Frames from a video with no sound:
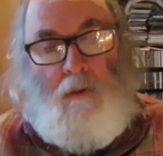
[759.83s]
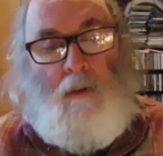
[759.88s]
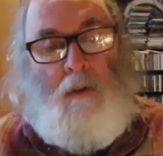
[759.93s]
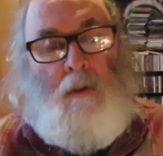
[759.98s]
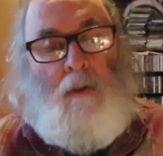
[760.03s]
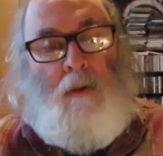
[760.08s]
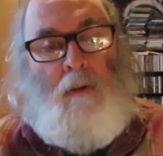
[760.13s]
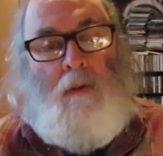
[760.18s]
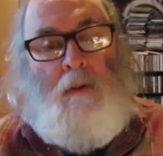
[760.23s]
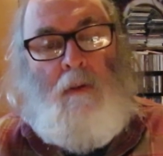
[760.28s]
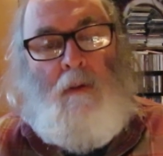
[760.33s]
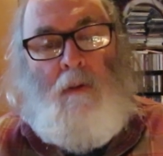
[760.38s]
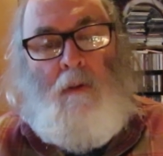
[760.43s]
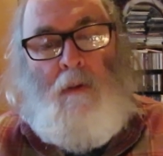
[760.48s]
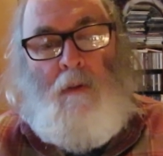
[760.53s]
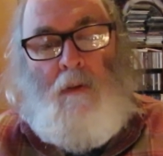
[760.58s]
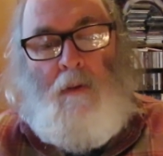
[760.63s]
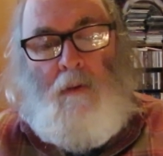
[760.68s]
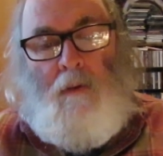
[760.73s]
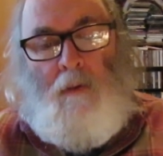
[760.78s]

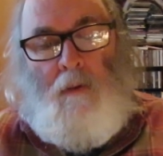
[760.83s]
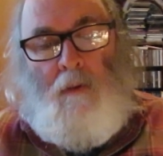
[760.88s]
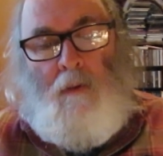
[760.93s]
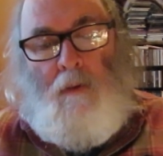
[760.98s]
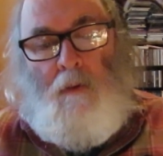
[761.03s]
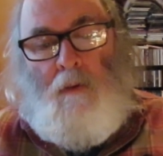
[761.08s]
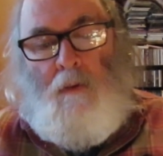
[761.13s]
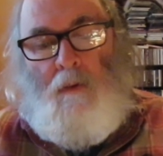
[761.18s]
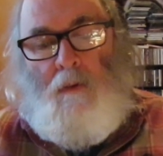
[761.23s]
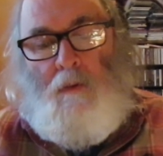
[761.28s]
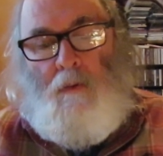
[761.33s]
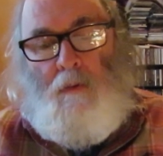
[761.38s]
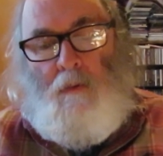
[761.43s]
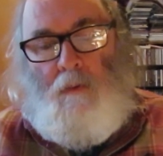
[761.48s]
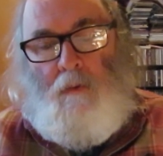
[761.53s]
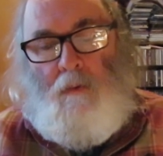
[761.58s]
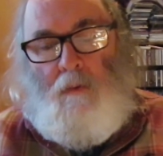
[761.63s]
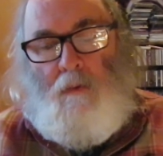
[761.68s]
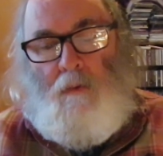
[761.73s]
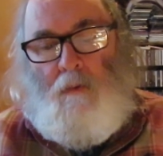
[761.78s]

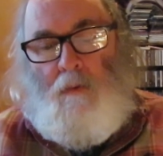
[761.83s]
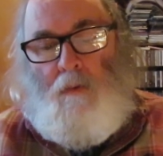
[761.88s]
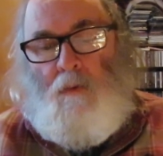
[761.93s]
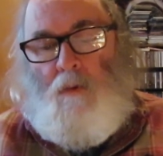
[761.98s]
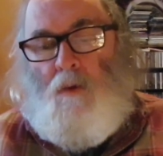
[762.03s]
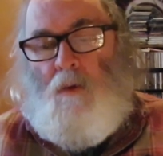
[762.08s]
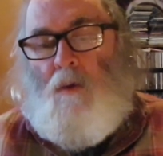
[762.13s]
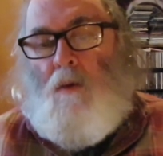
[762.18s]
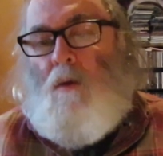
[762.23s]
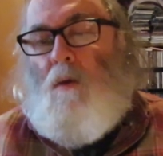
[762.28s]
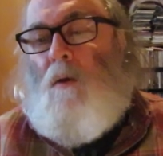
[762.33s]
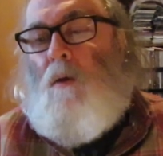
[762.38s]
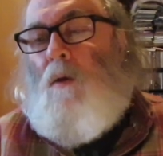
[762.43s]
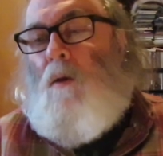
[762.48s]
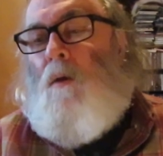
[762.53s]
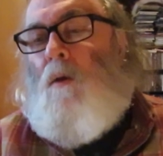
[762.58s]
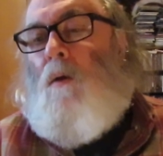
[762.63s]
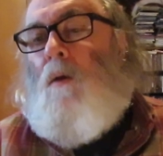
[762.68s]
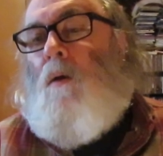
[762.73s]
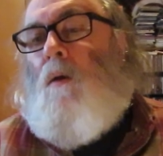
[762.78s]

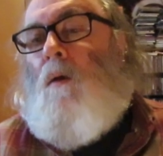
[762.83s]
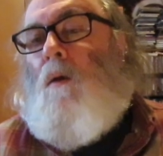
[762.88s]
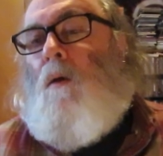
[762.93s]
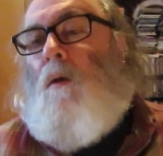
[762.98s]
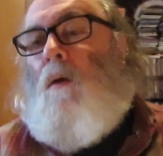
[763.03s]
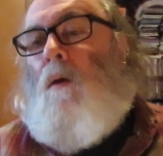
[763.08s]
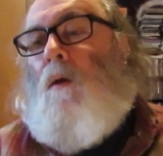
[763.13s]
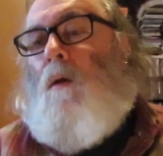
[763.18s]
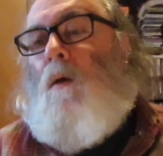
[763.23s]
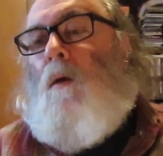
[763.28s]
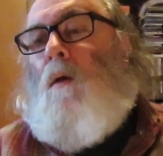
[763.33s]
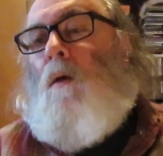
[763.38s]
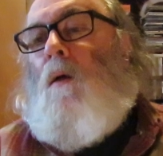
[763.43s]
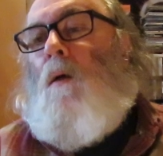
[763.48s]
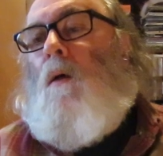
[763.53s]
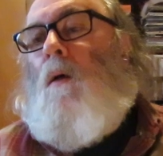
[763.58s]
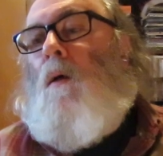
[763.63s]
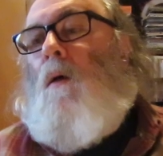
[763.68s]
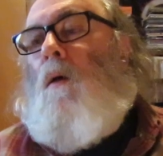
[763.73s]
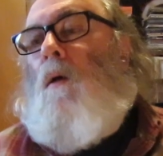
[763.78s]

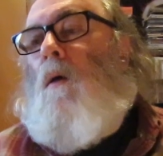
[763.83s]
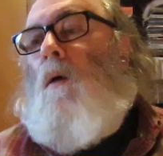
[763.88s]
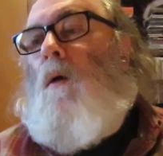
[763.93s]
[no speech]